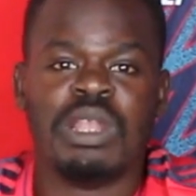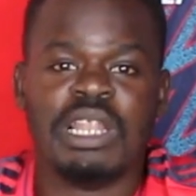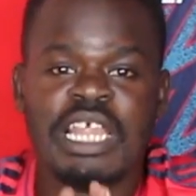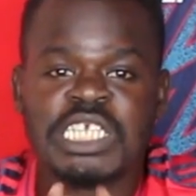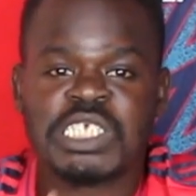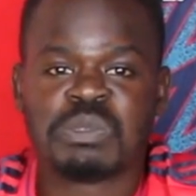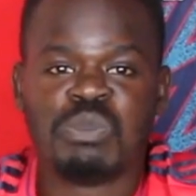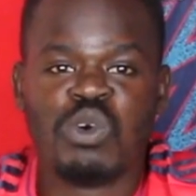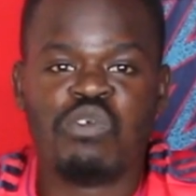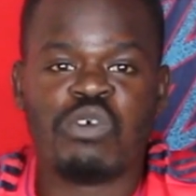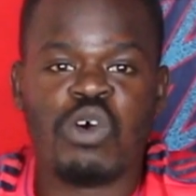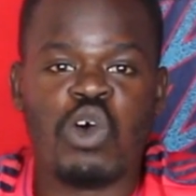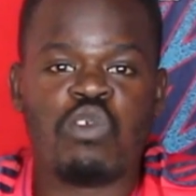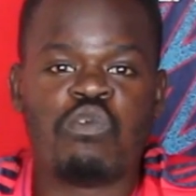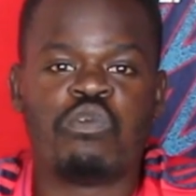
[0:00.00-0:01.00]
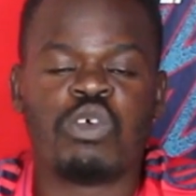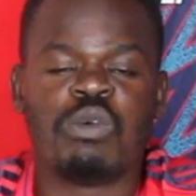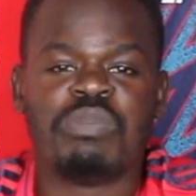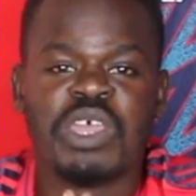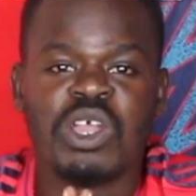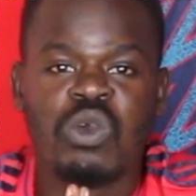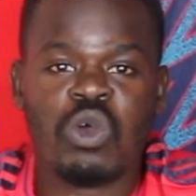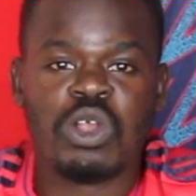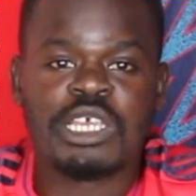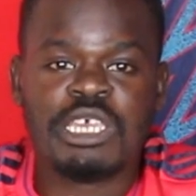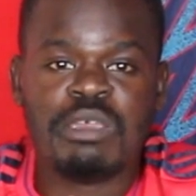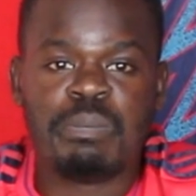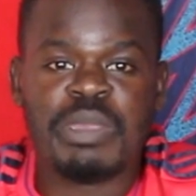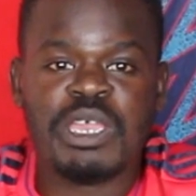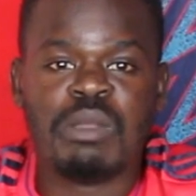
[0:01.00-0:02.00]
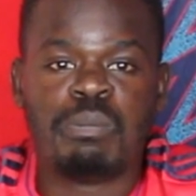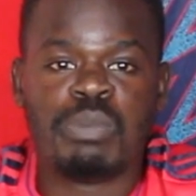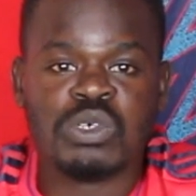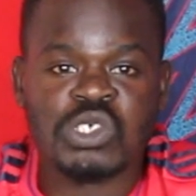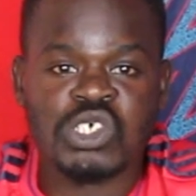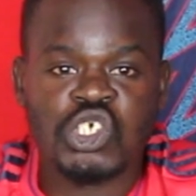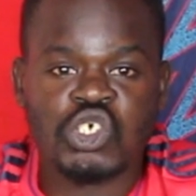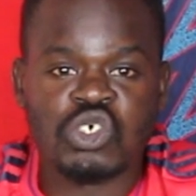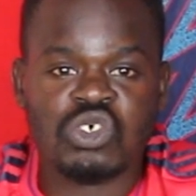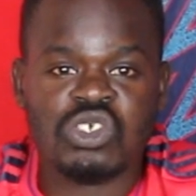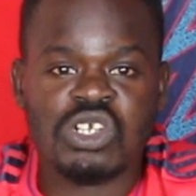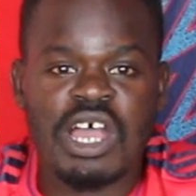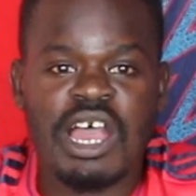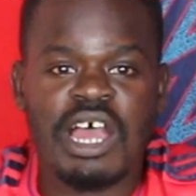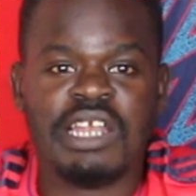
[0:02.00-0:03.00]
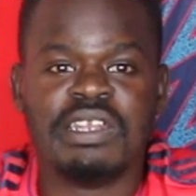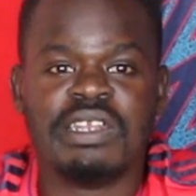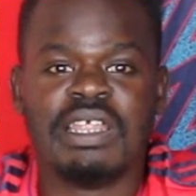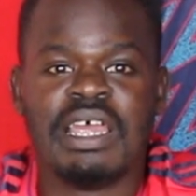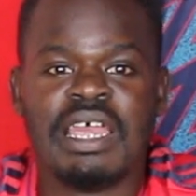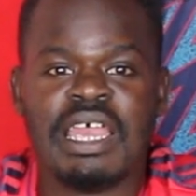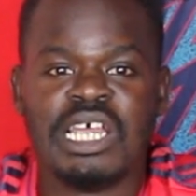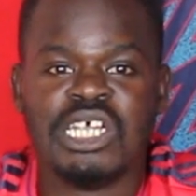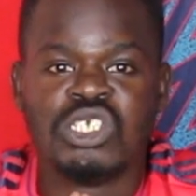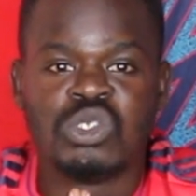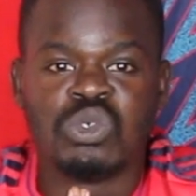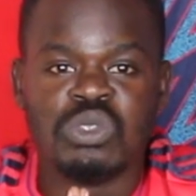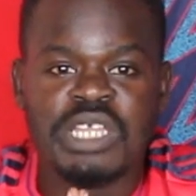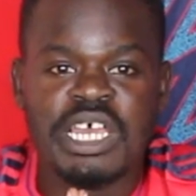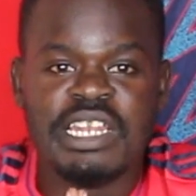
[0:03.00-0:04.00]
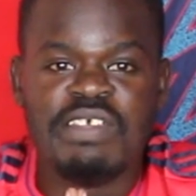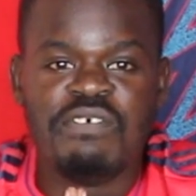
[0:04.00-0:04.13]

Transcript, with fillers: let's move on from the goalkeeping position and to the